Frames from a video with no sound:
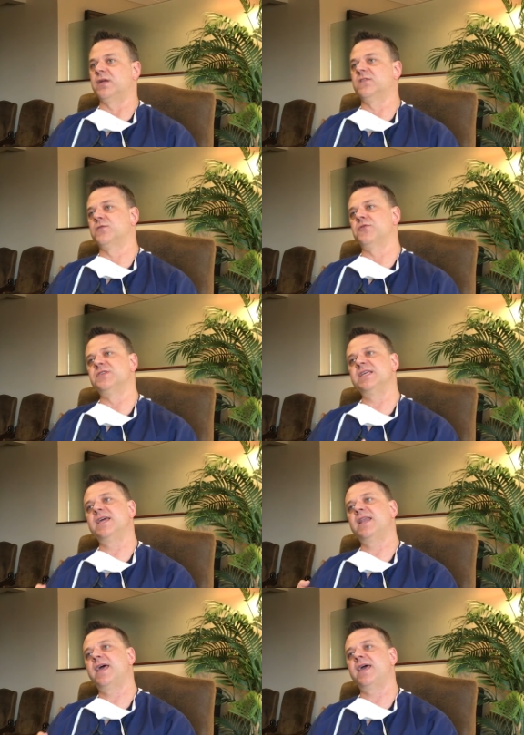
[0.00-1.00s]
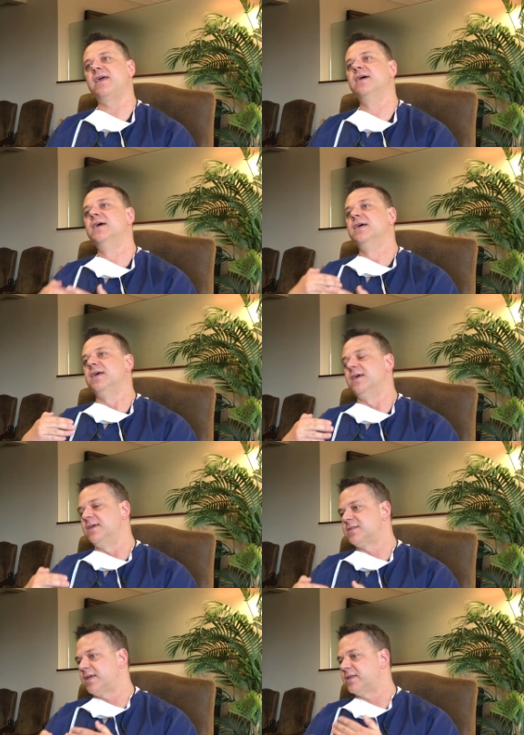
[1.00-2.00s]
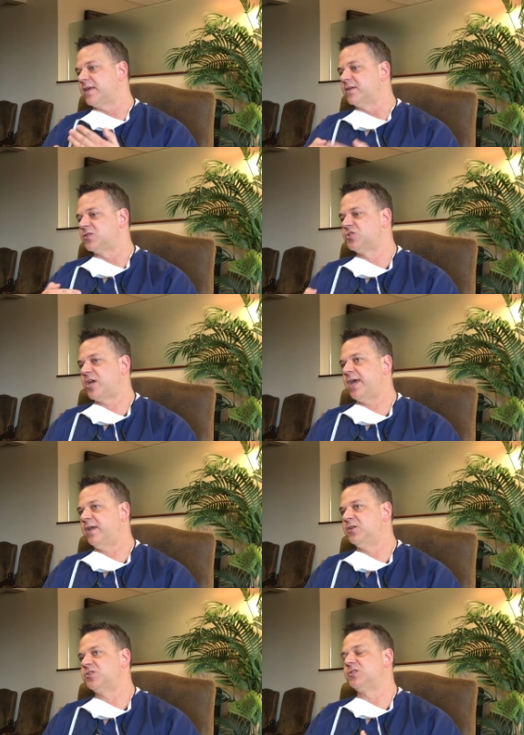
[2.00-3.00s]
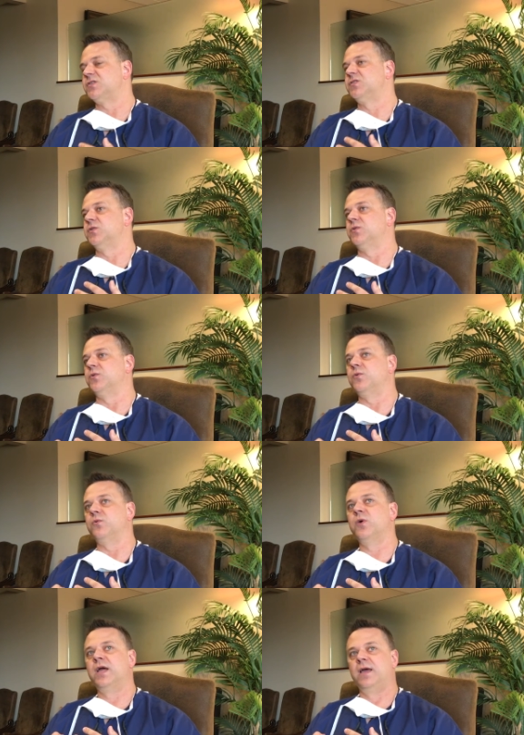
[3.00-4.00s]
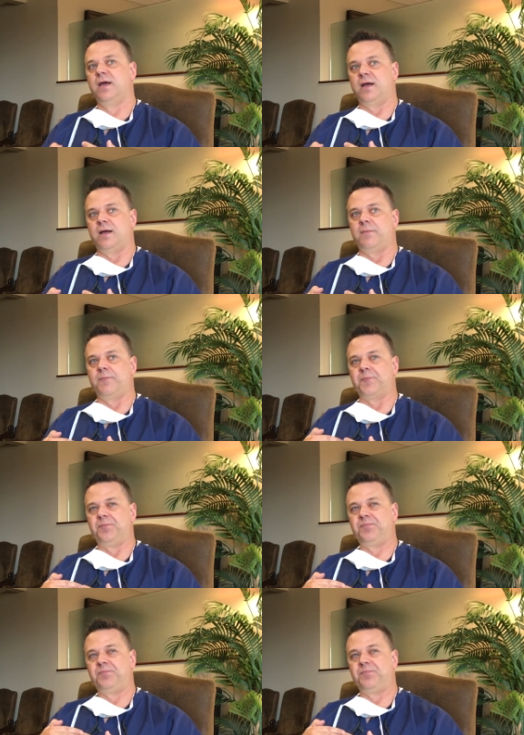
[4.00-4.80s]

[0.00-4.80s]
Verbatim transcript: And so their DNA is, is, is changed to, um,